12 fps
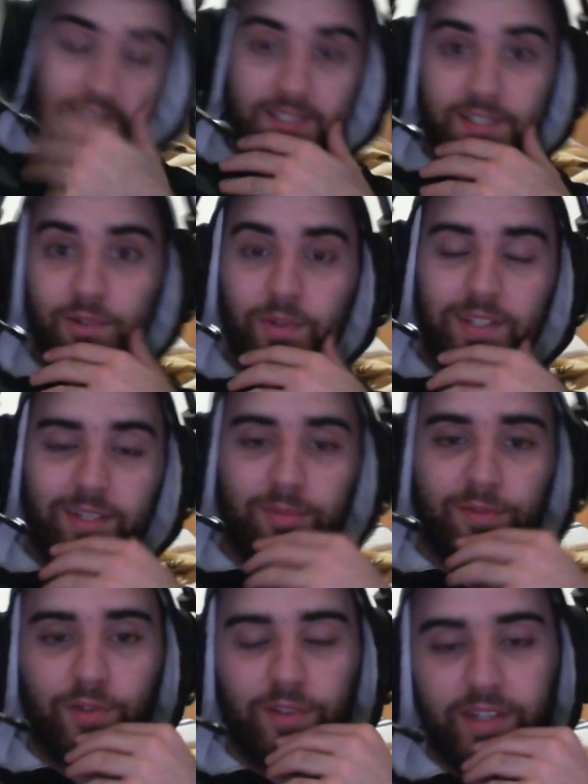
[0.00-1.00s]
a week
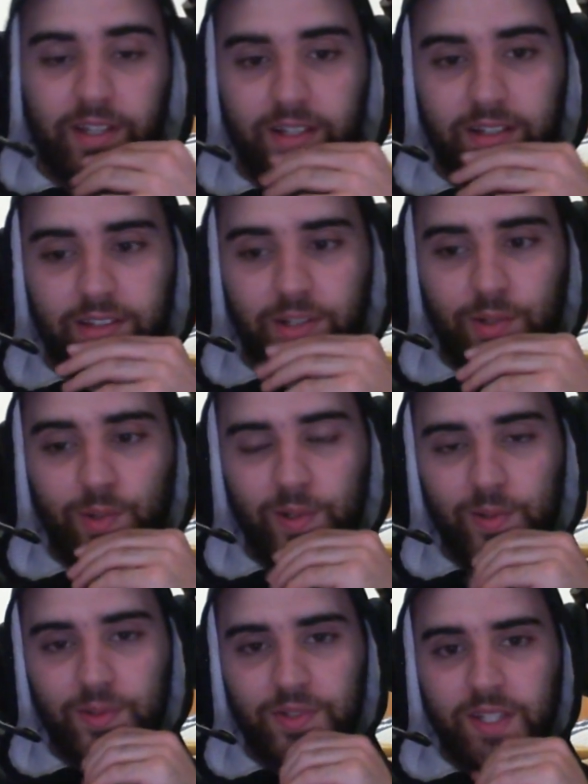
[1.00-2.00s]
before the
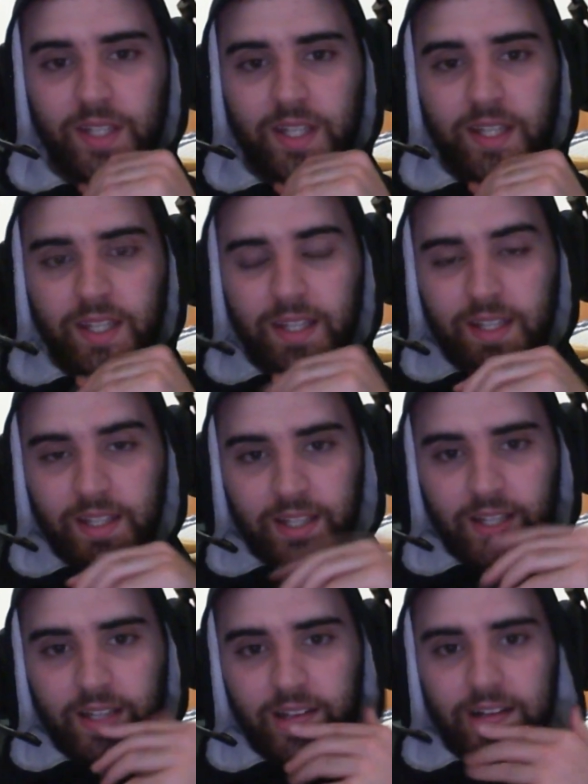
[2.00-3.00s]
quals,
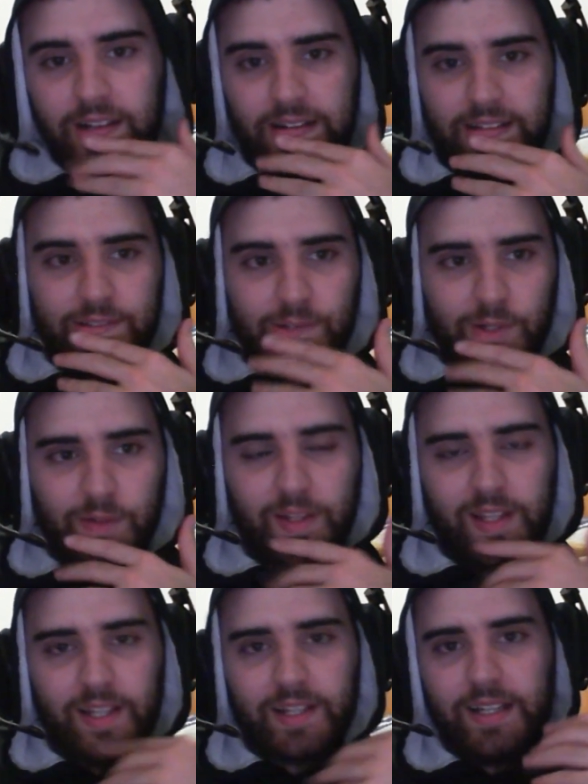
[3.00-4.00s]
I sort of
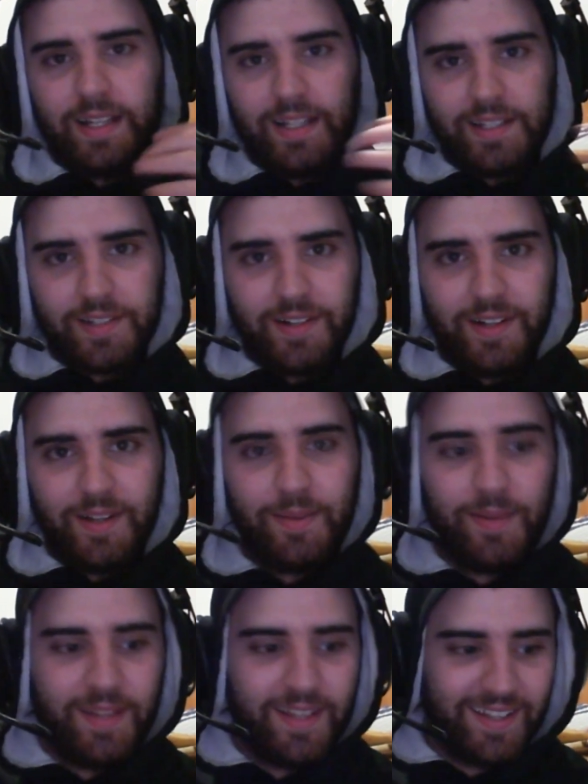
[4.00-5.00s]
had like a hard time,
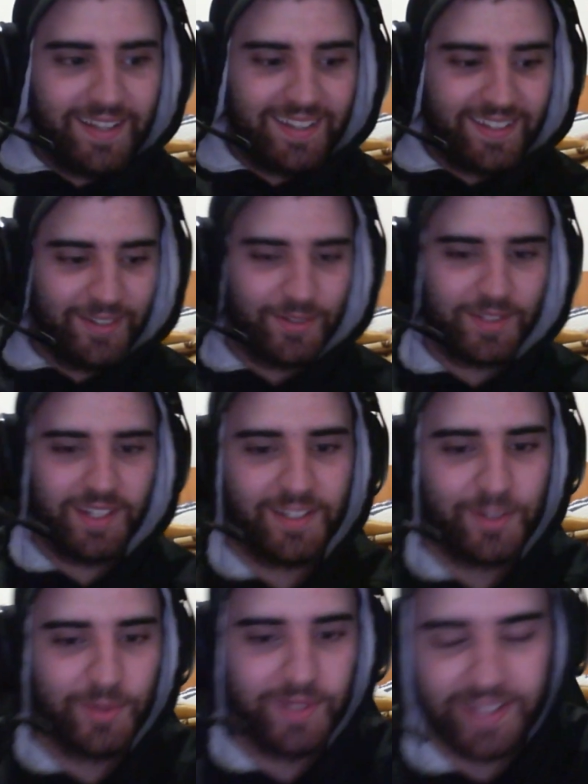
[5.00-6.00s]
and it was hard
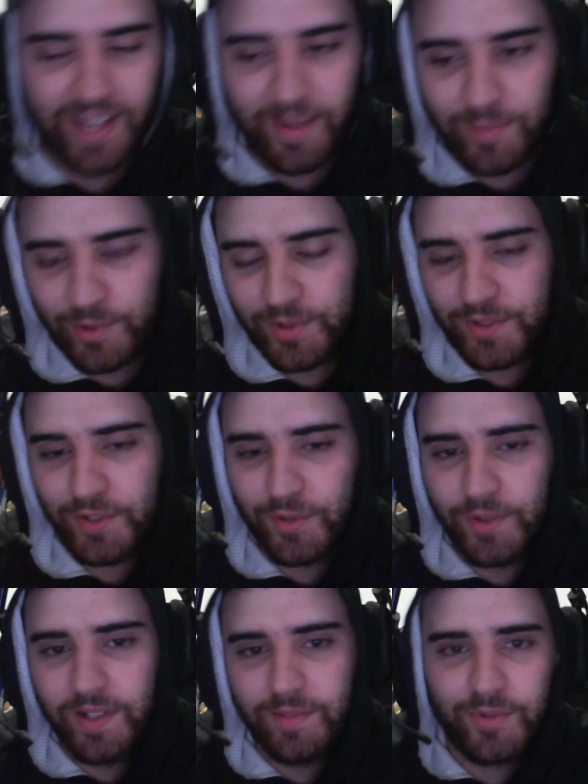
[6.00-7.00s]
to adapt.
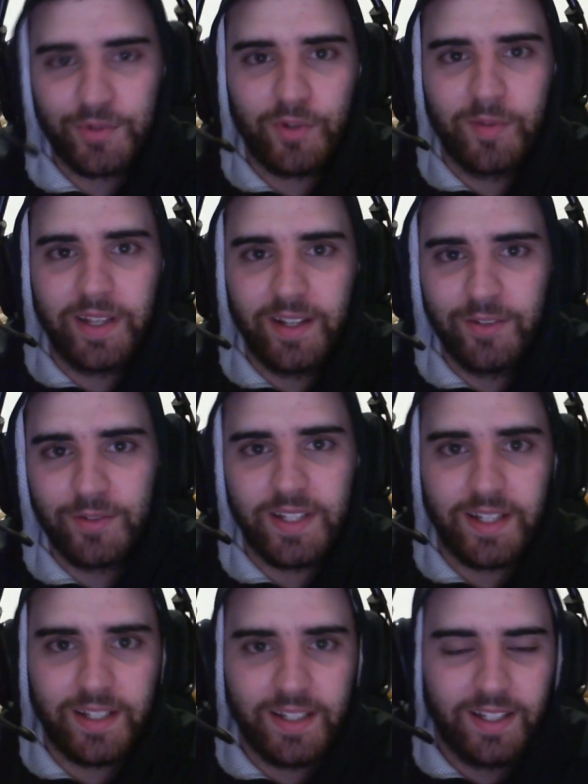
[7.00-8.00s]
Also, scrimming, I was
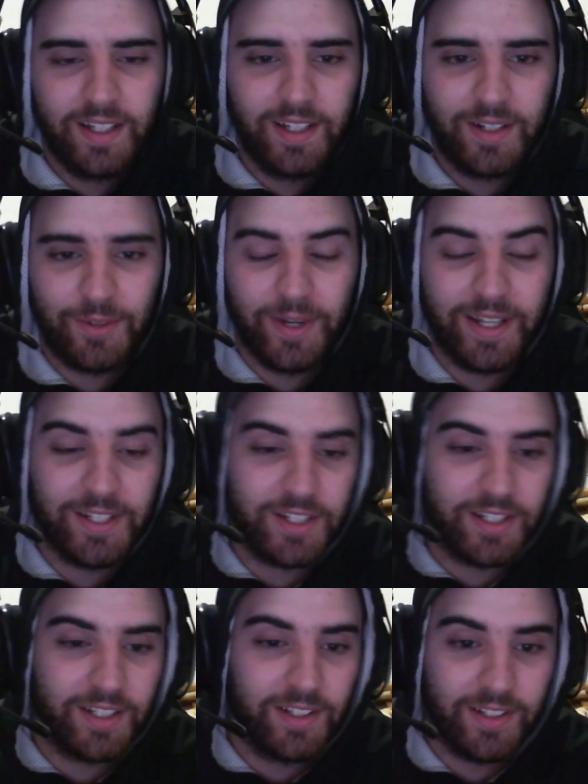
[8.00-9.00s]
like
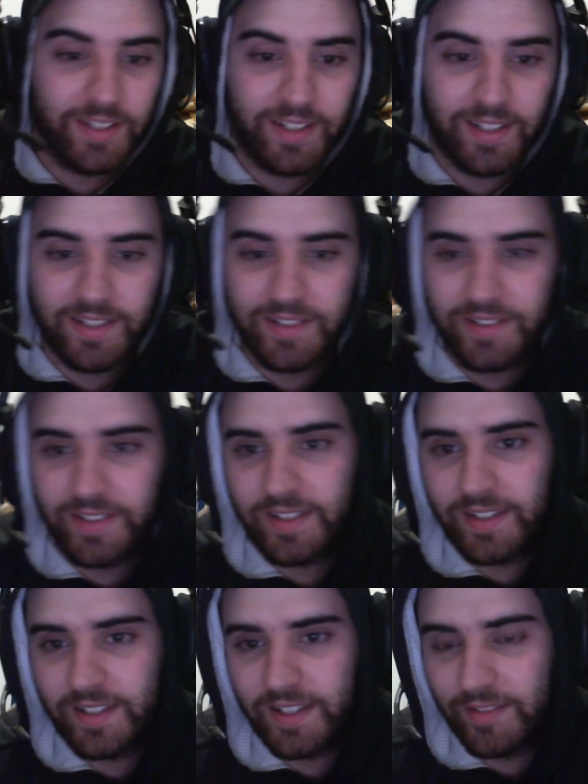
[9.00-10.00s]
raging a lot, and
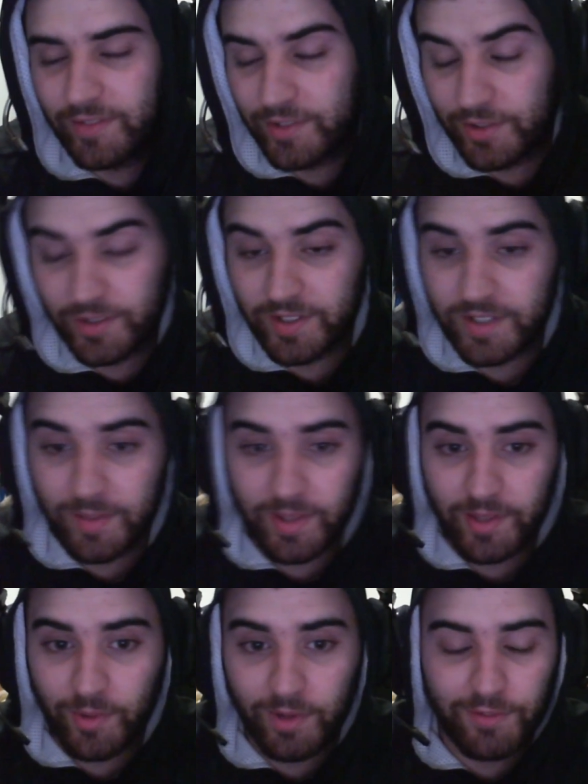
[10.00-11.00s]
even during some of the
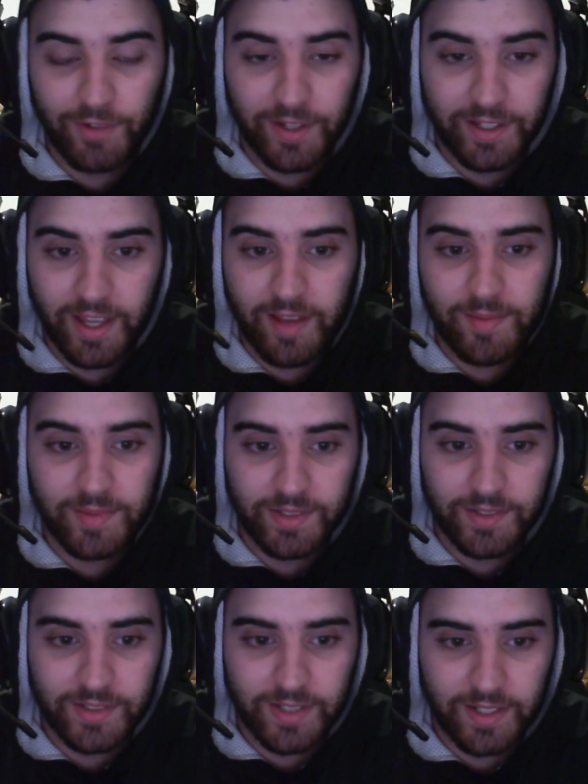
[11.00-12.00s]
qualifier games, I
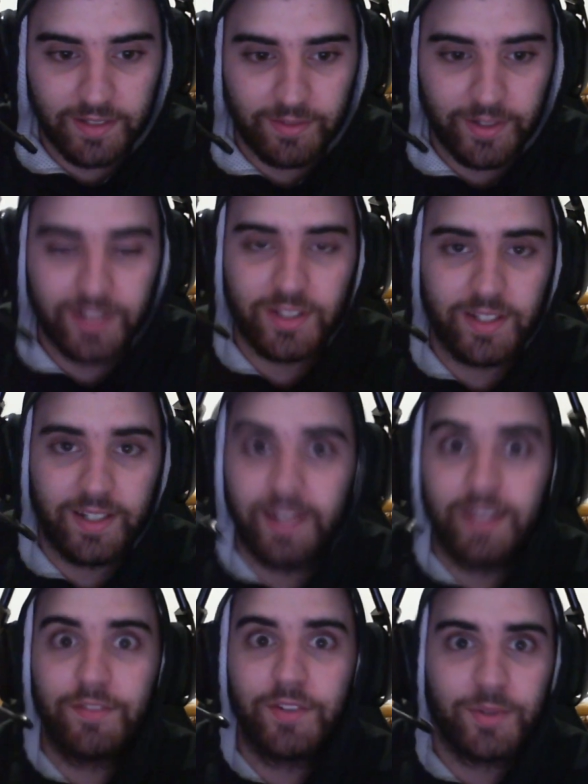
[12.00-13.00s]
was like raging, and I
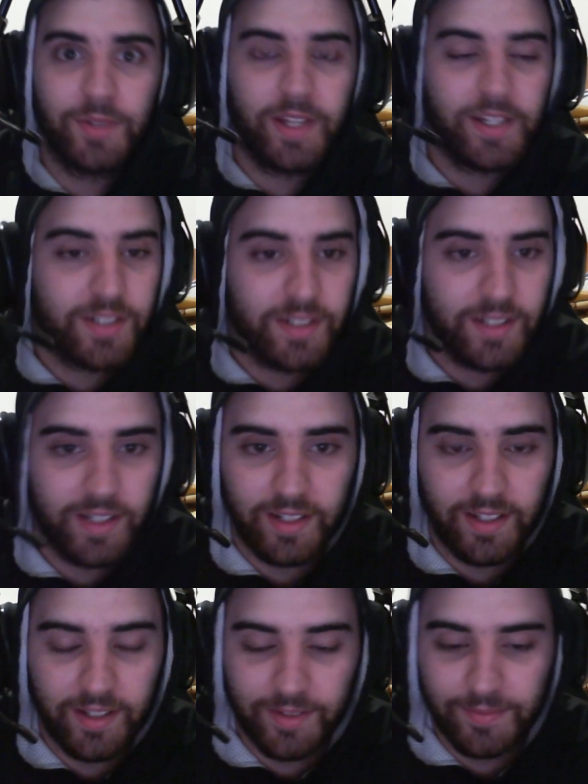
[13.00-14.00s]
never do that shit. I don't know.